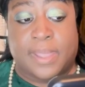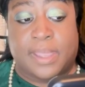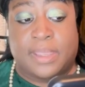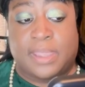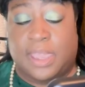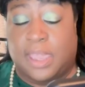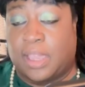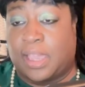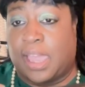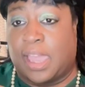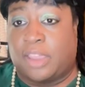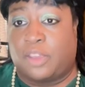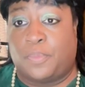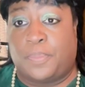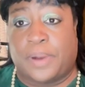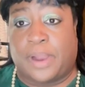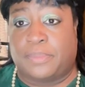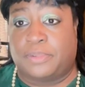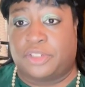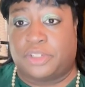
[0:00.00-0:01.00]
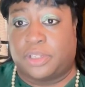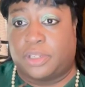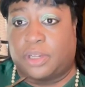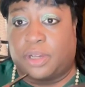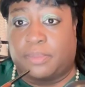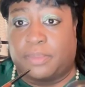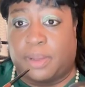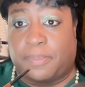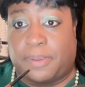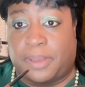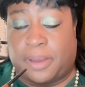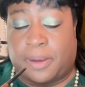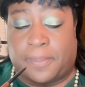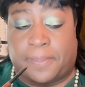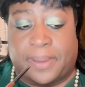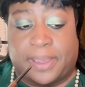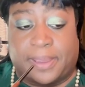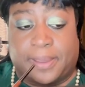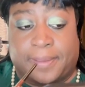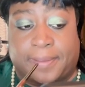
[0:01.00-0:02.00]
yeah, guy, you probably shouldn't come up here
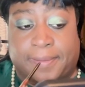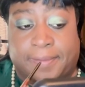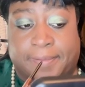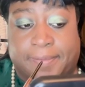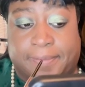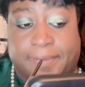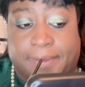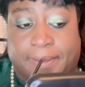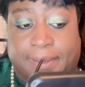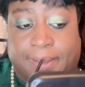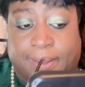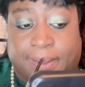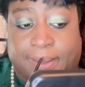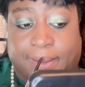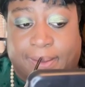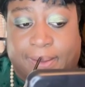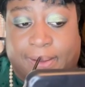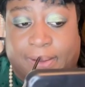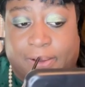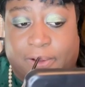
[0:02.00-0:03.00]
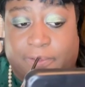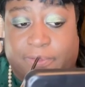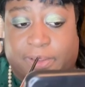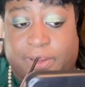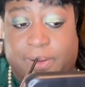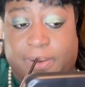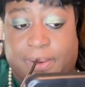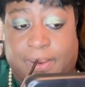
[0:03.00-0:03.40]
because COVID.